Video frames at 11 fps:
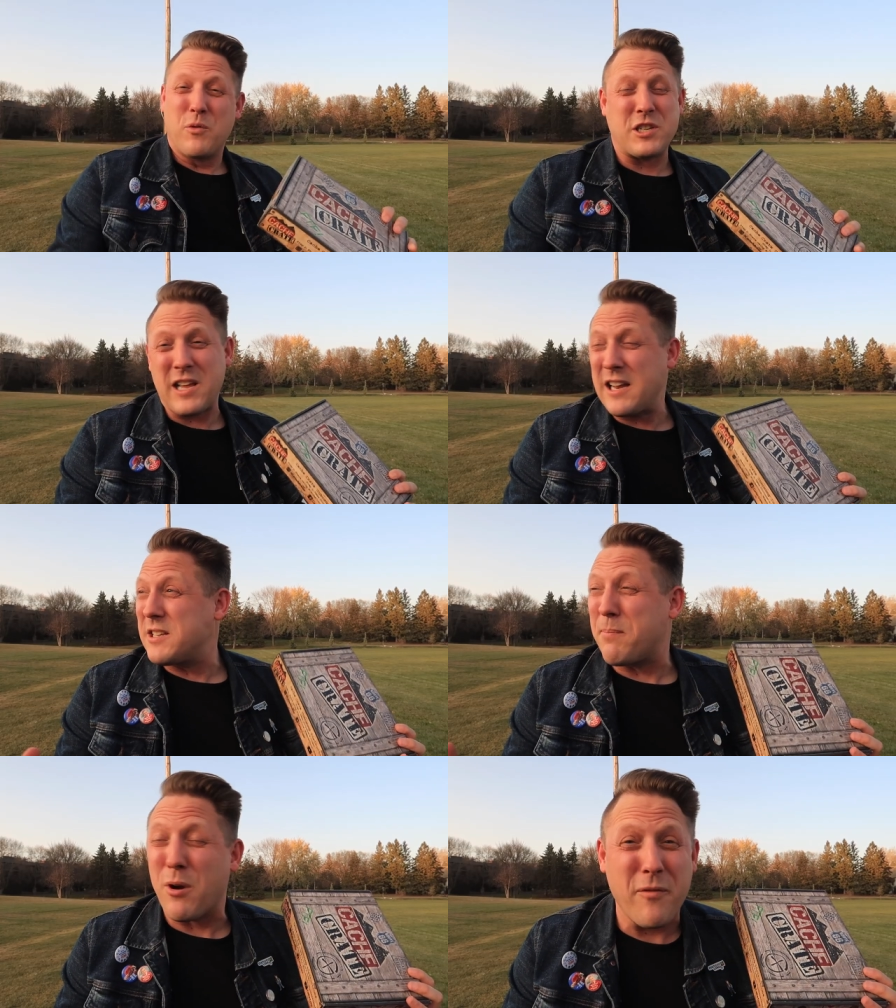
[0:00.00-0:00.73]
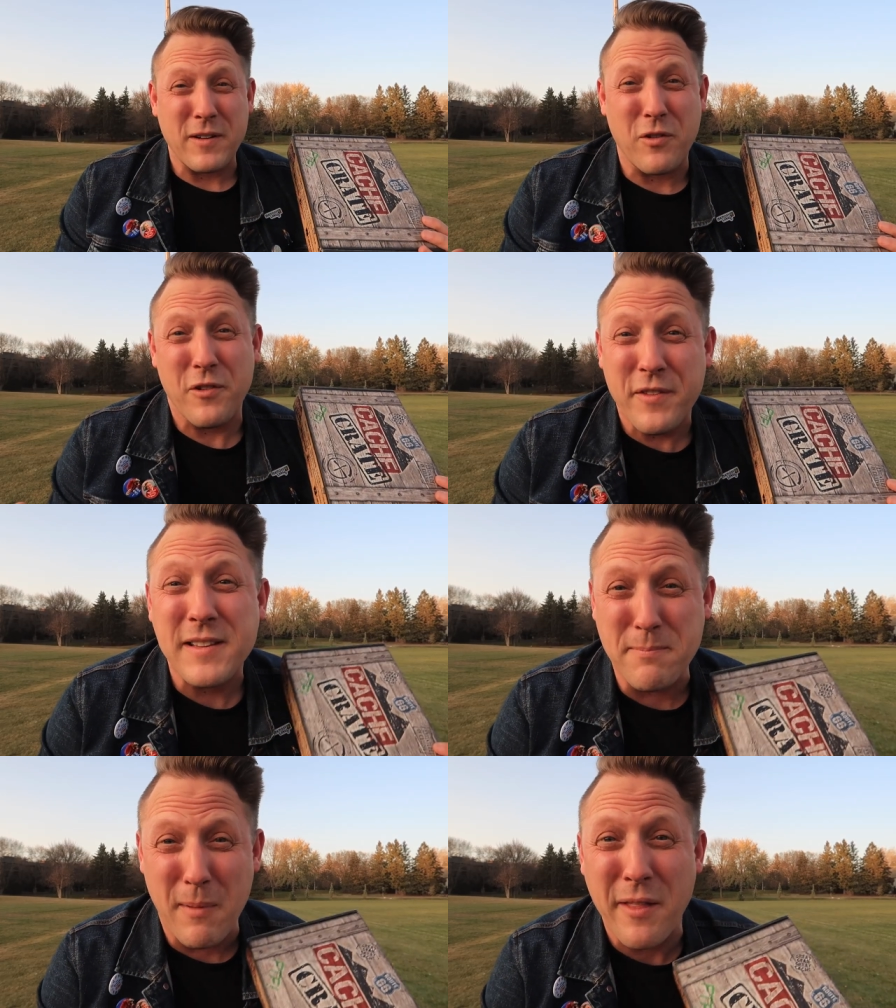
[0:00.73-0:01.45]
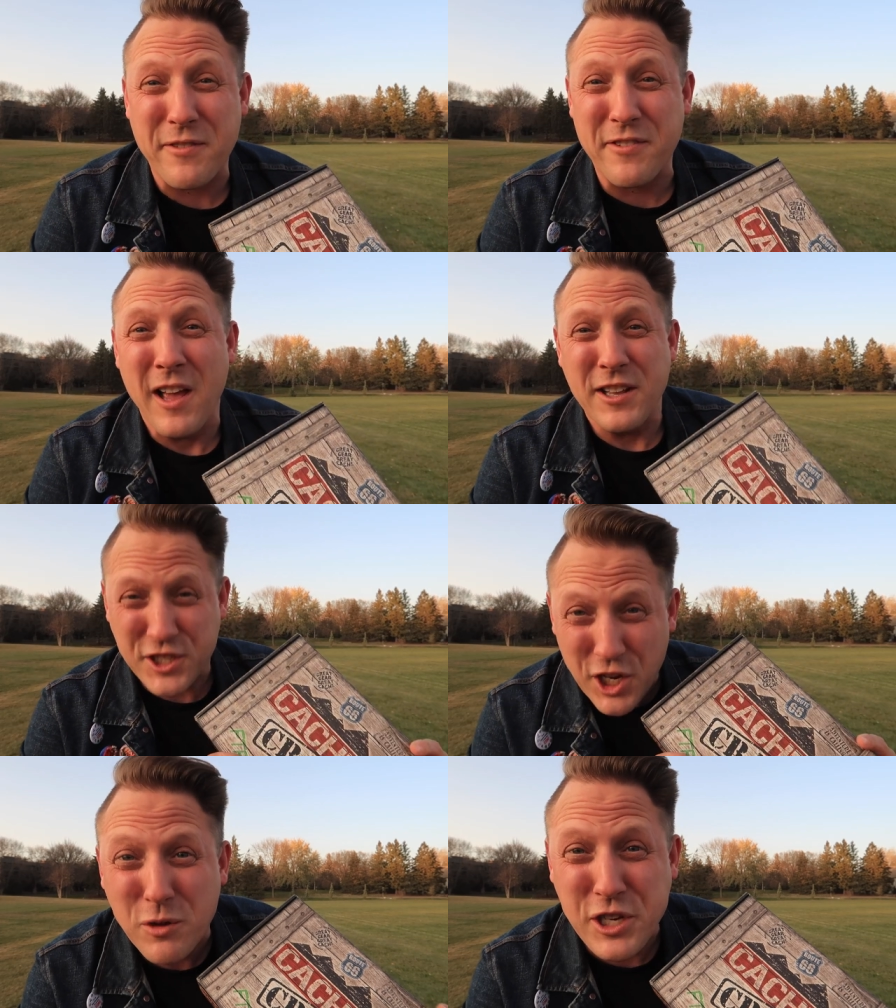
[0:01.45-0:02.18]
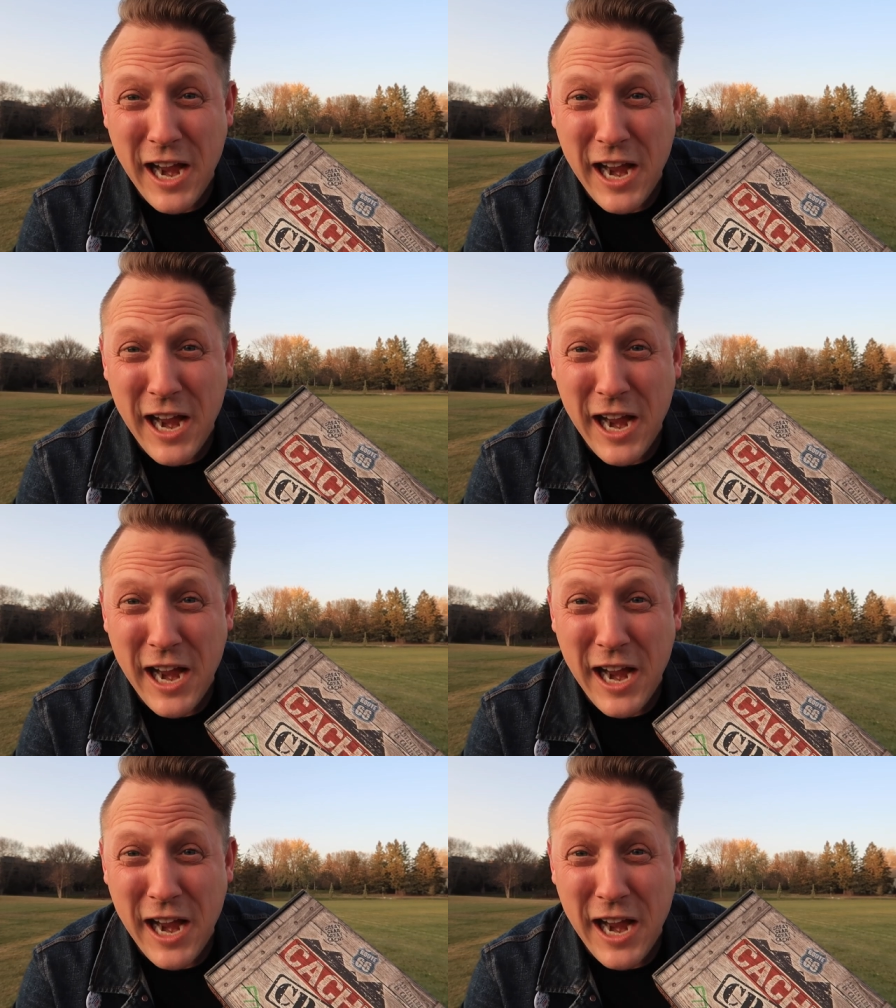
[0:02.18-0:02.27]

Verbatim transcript: which is honestly perfect for this month's geo